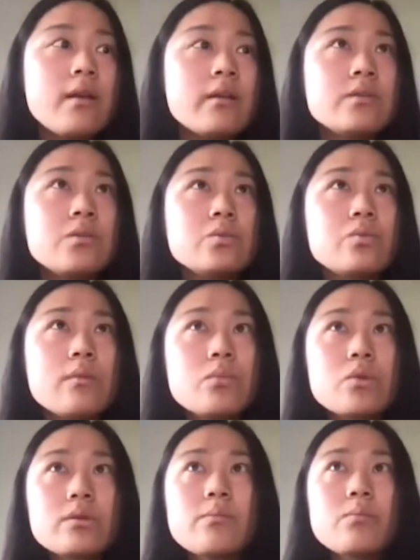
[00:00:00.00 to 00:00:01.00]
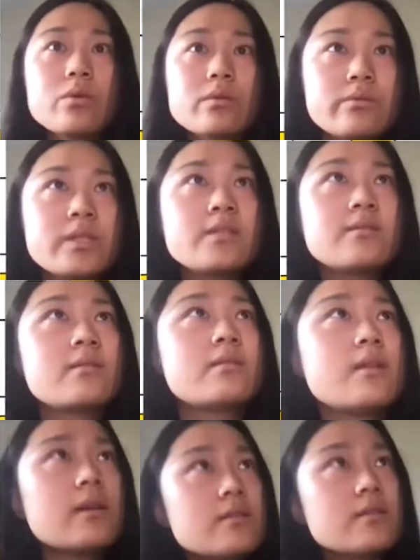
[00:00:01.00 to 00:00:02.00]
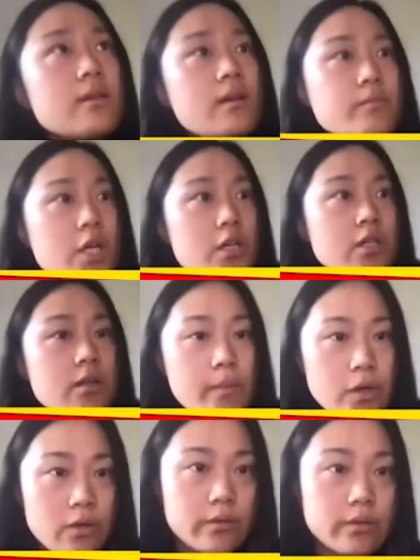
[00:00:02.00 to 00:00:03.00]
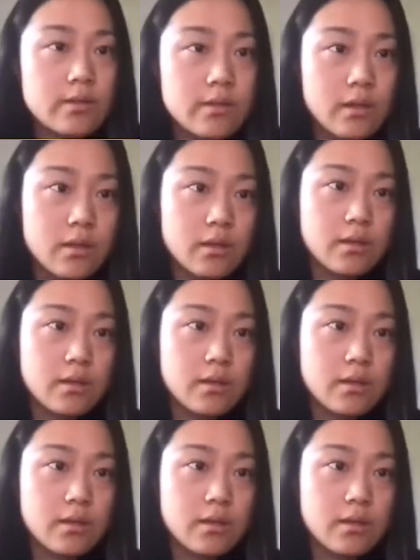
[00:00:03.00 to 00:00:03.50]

and one more important reason that I'm talking about all these